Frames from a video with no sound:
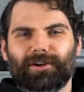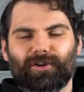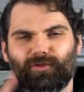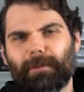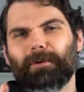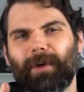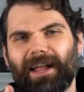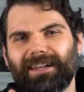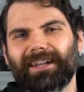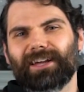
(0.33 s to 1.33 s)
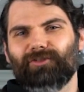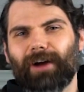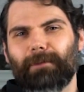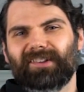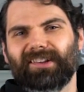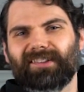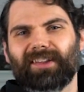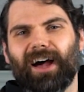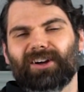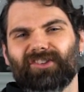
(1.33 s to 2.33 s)
Grab a Bundy, then grab your
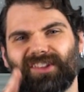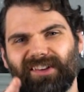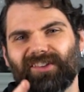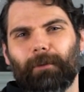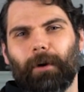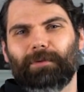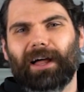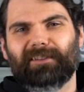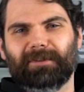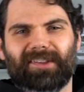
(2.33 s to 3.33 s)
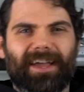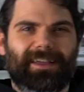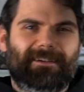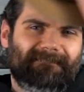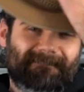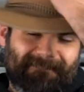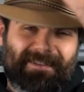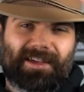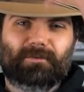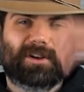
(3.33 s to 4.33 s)
sister, because this time on PlazmaTech,
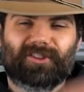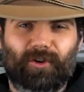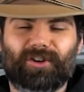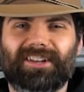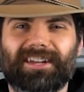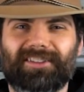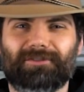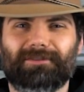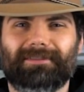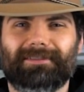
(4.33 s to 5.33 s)
we're talking diesel.